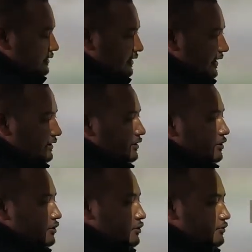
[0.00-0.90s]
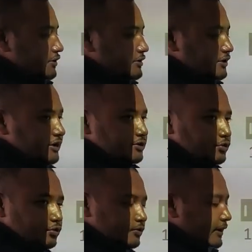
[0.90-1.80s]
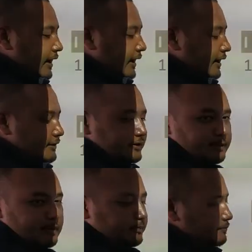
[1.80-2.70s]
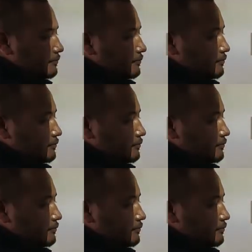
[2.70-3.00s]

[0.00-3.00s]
then you just need to add them up.